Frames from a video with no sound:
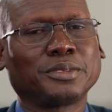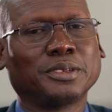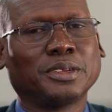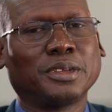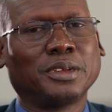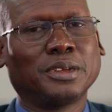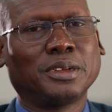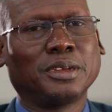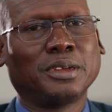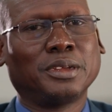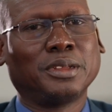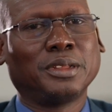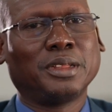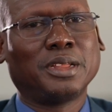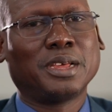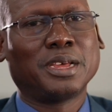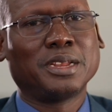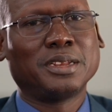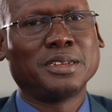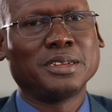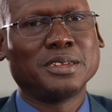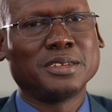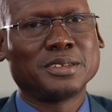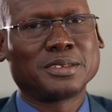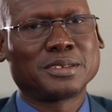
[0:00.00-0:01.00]
Uh,
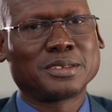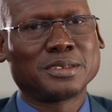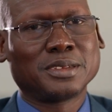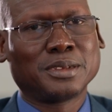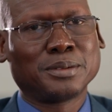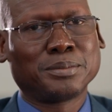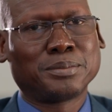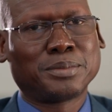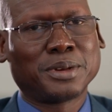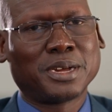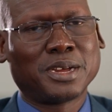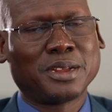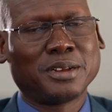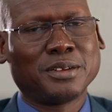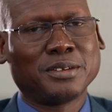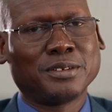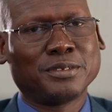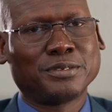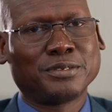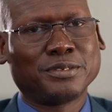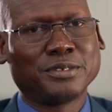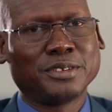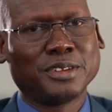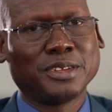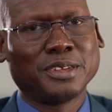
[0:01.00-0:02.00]
that is uh, part
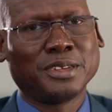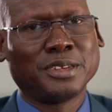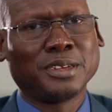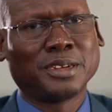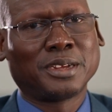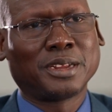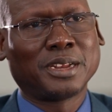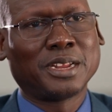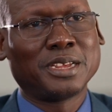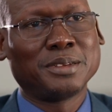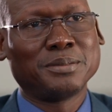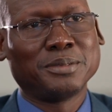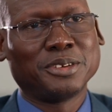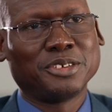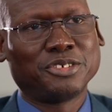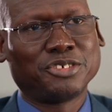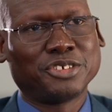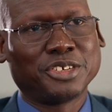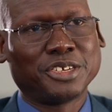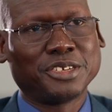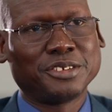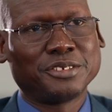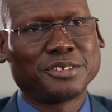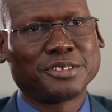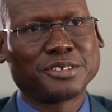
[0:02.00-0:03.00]
of the climate
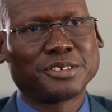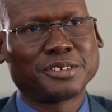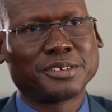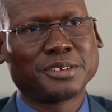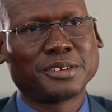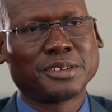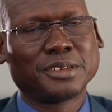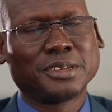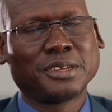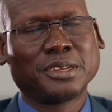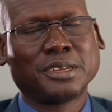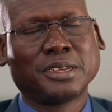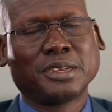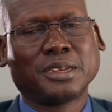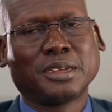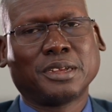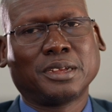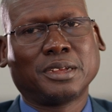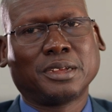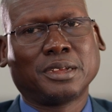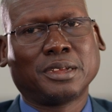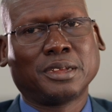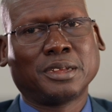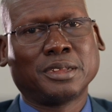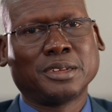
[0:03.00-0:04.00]
change.
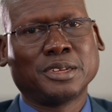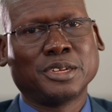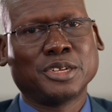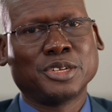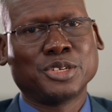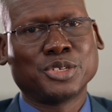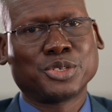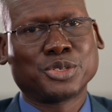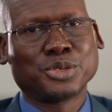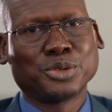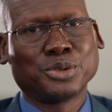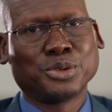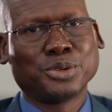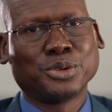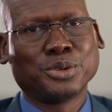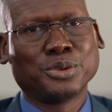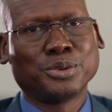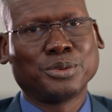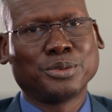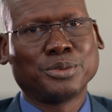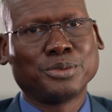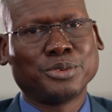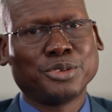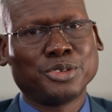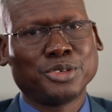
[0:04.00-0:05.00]
And, and
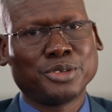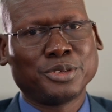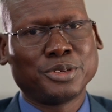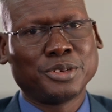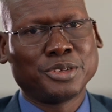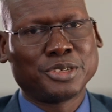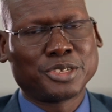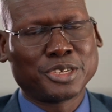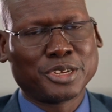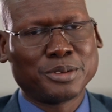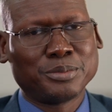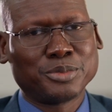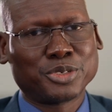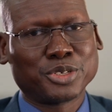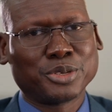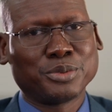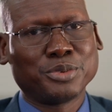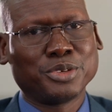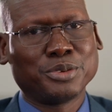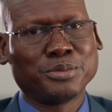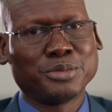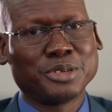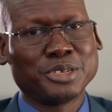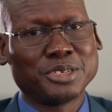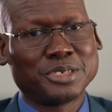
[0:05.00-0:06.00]
so in terms
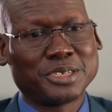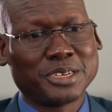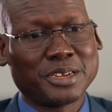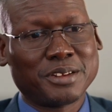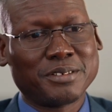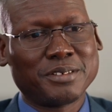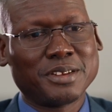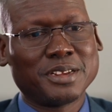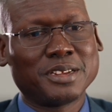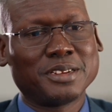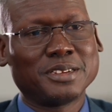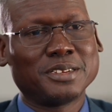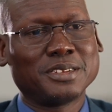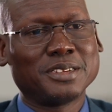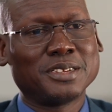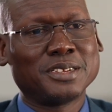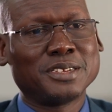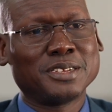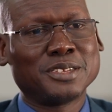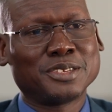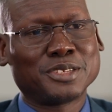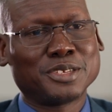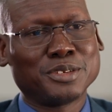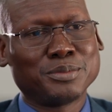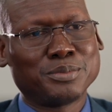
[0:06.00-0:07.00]
of humanitarian,
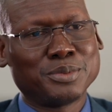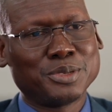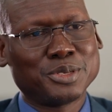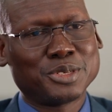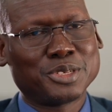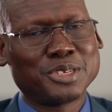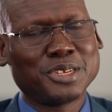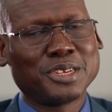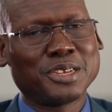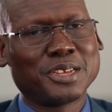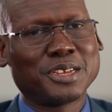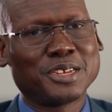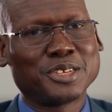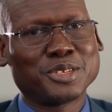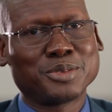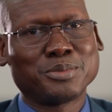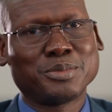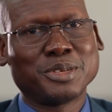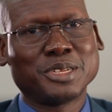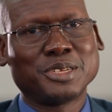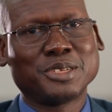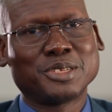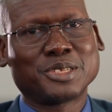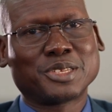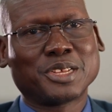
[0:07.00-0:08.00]
the C P C has
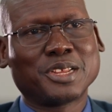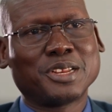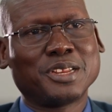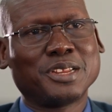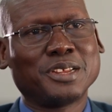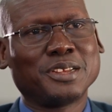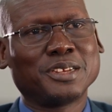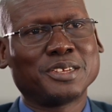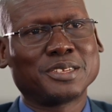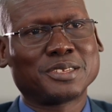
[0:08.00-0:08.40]
been sending